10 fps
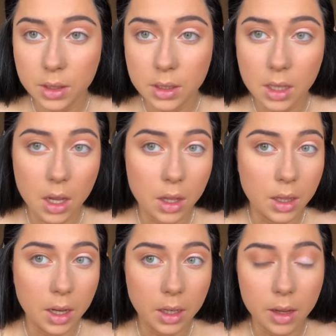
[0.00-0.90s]
can tell
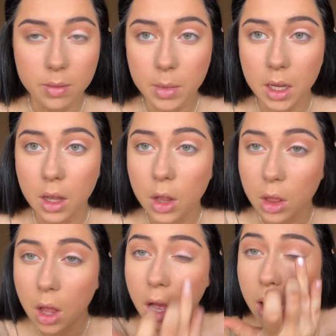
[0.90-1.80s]
that gave me a
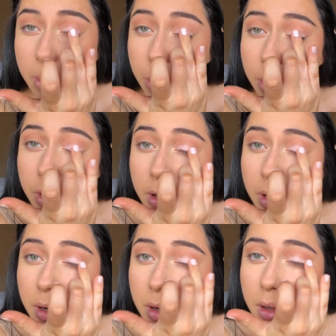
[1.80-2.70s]
lot
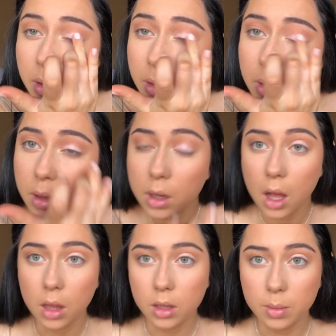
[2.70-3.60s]
more
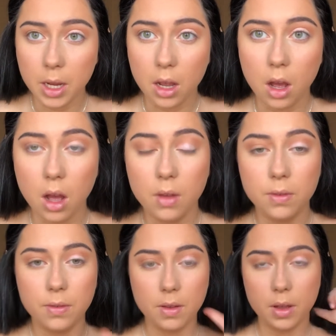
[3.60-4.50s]
color
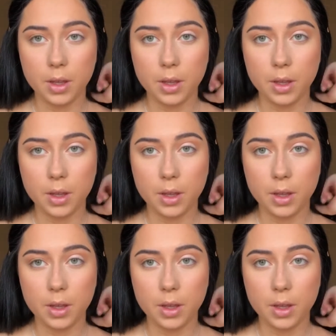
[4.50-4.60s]
payoff.